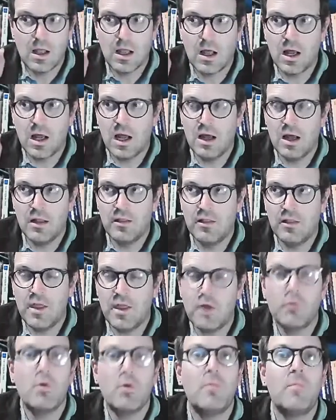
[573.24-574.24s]

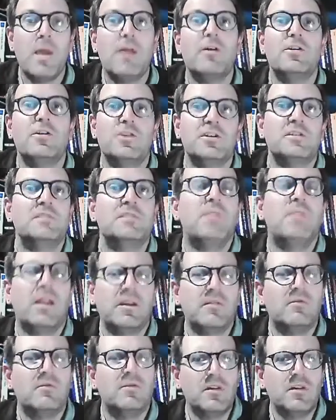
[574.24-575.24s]
there were marriages,
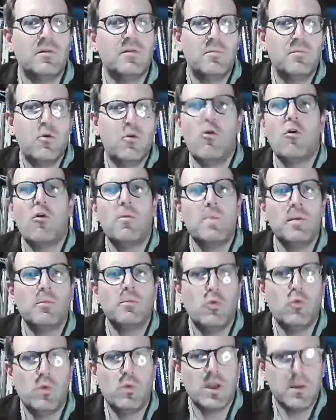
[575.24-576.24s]
so poor
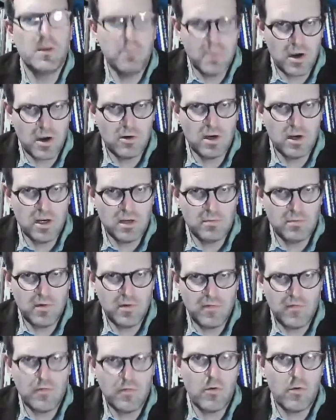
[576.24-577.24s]
people would get married
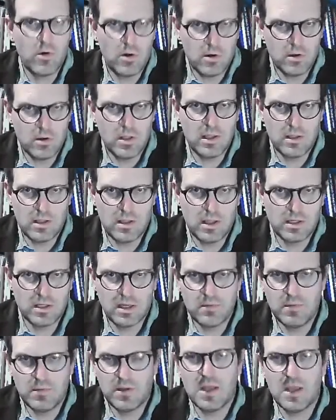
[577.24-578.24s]
before that
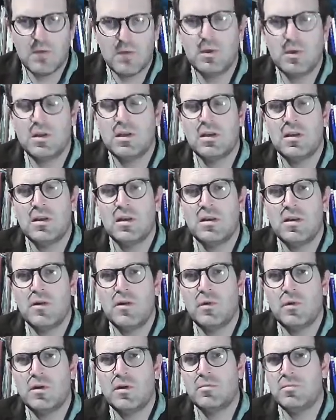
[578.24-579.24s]
time, but it wouldn't
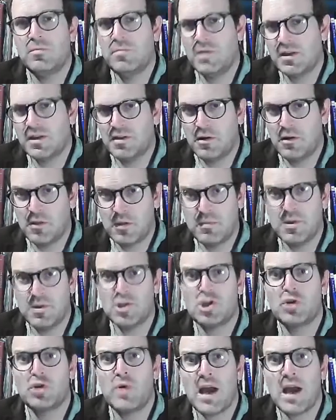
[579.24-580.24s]
necessarily be
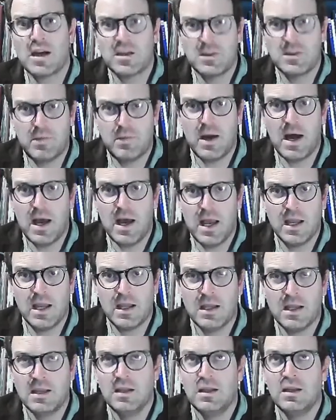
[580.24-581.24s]
tracked by
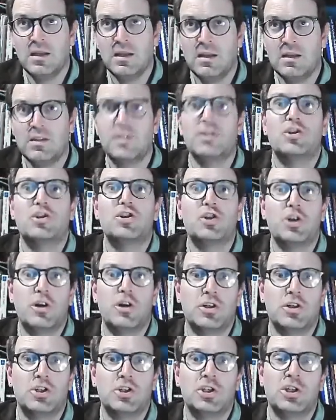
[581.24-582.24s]
the
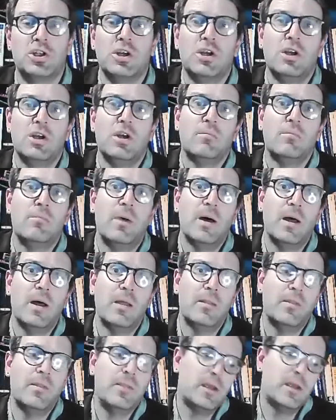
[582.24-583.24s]
church.
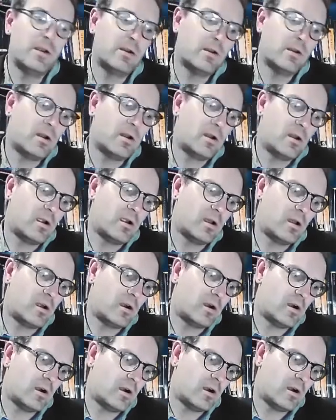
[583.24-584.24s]
But
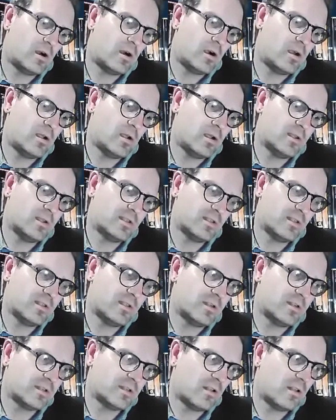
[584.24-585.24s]

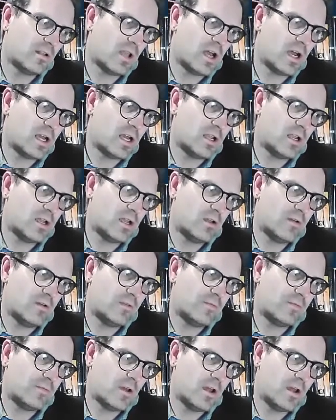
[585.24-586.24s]
there's a lot
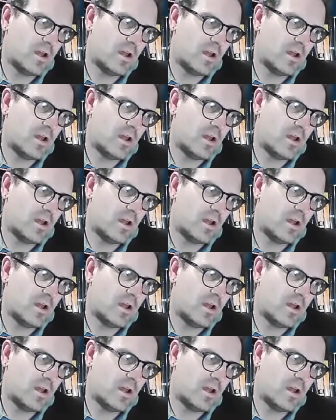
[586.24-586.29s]
of